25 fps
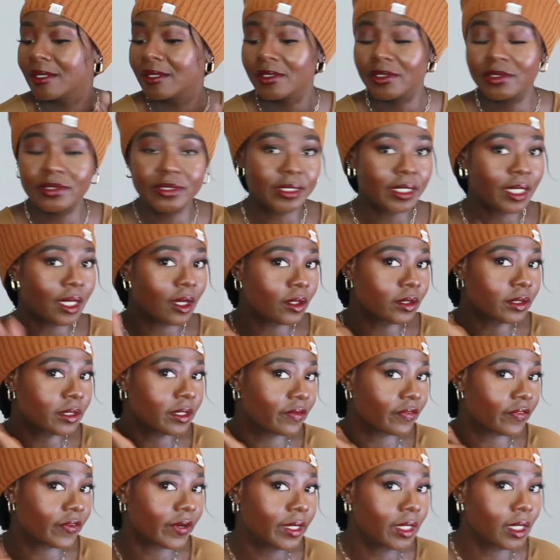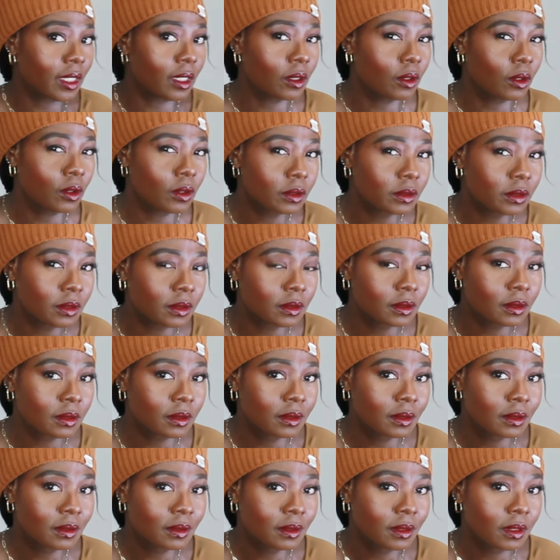You see how different it looks?
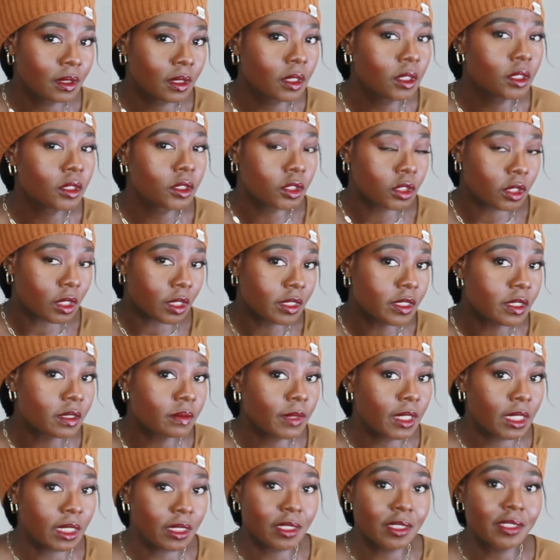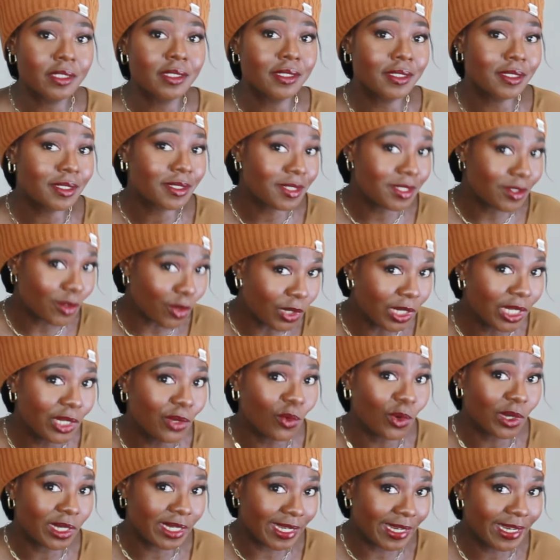Trust me, this is the only
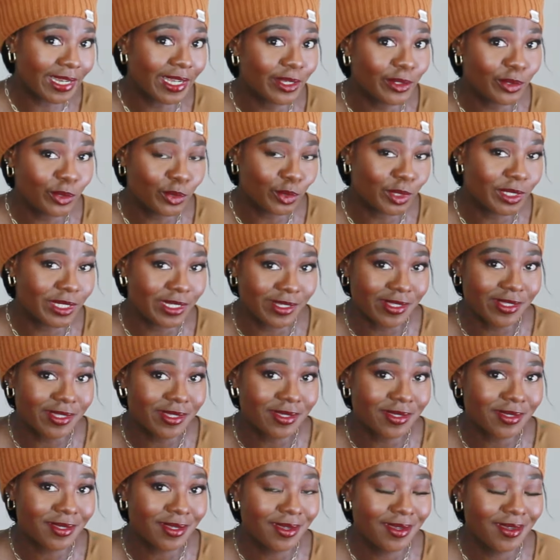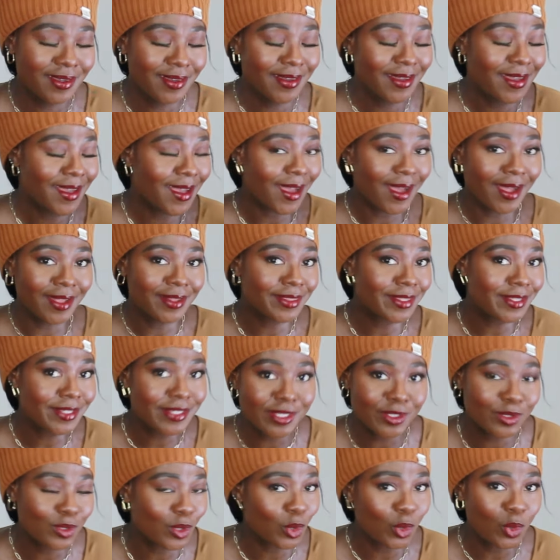one that can do this. And
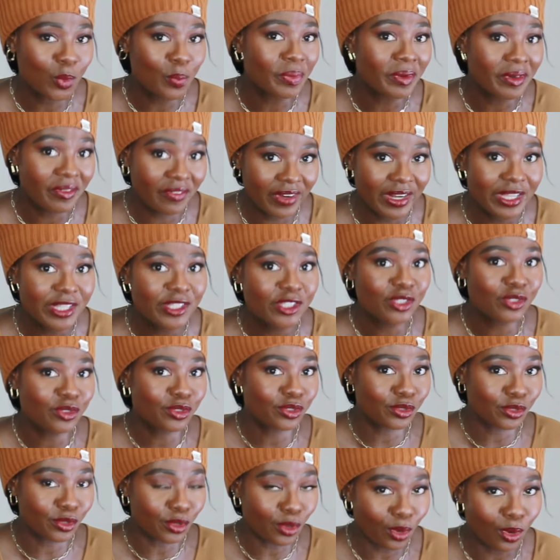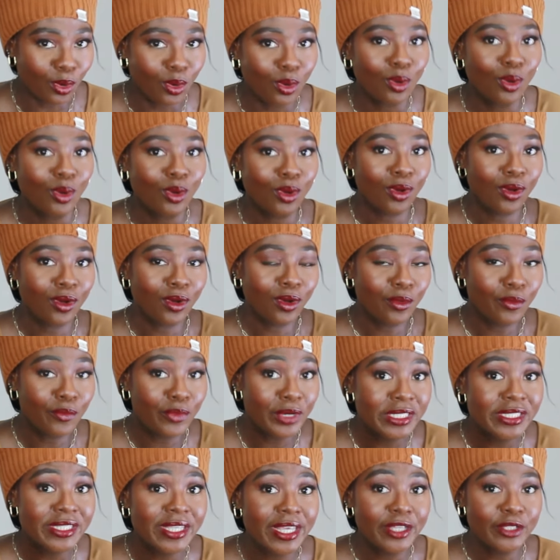this is going to prevent your,
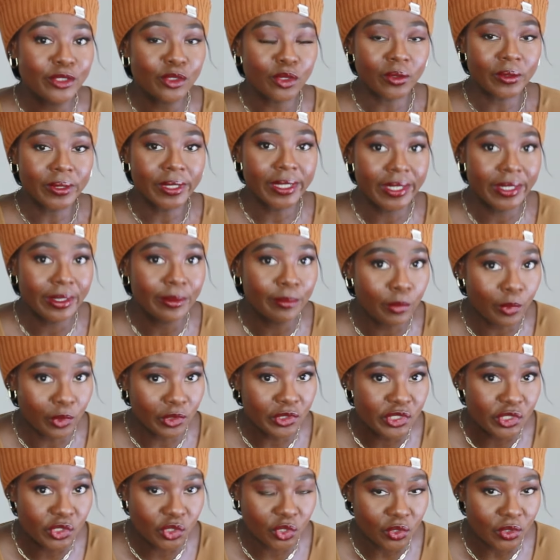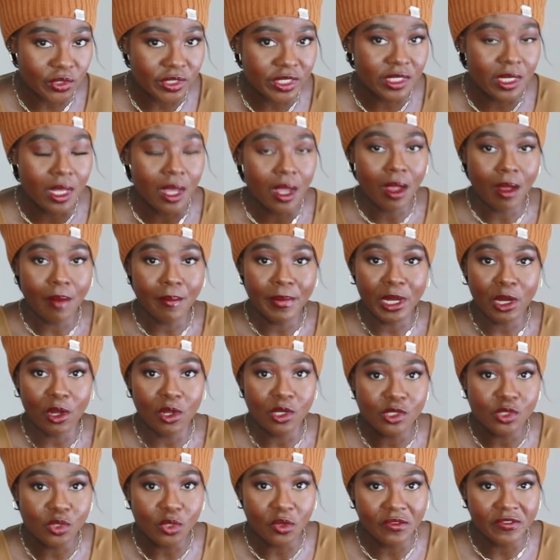retain your hair moisture
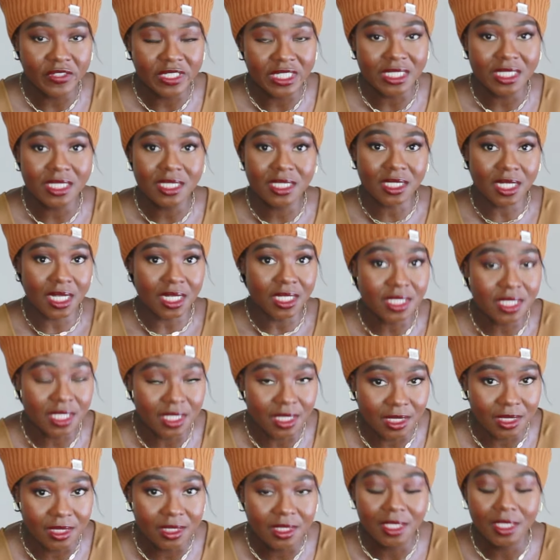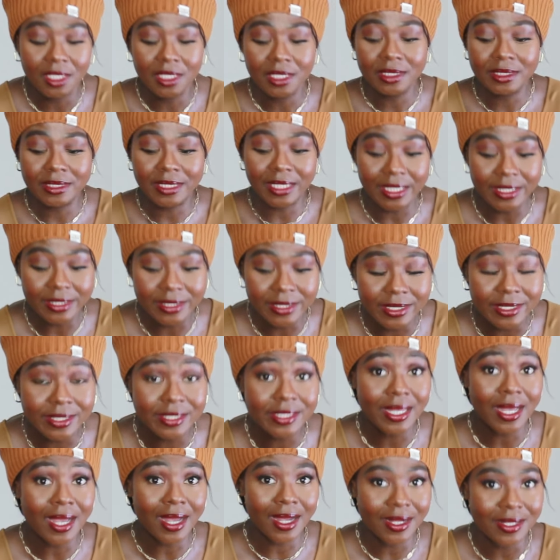because of the satin that
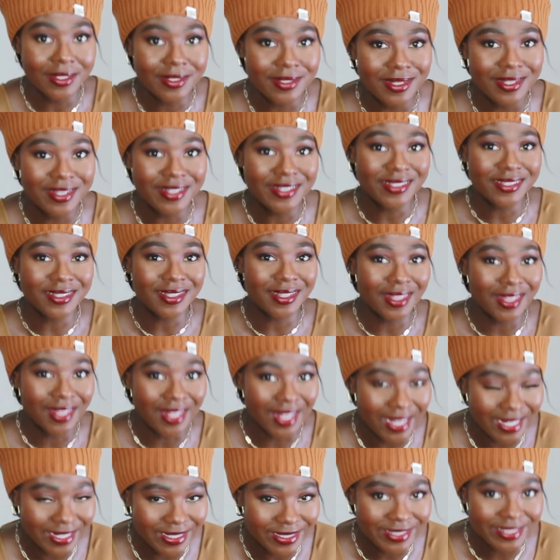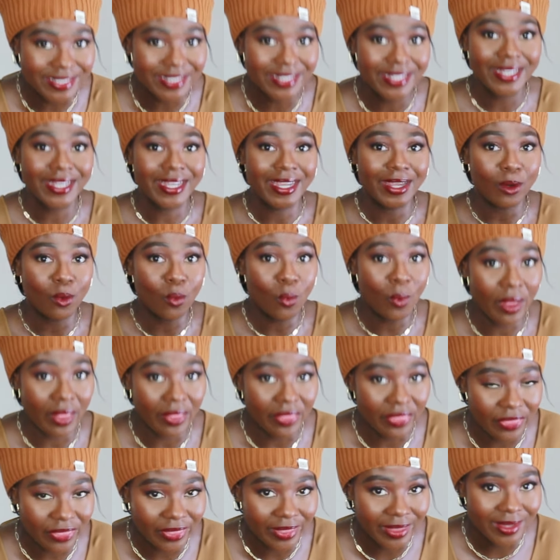this hat is lined
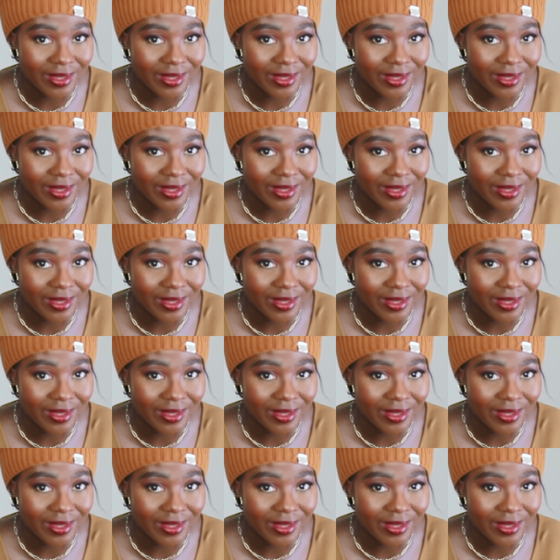with.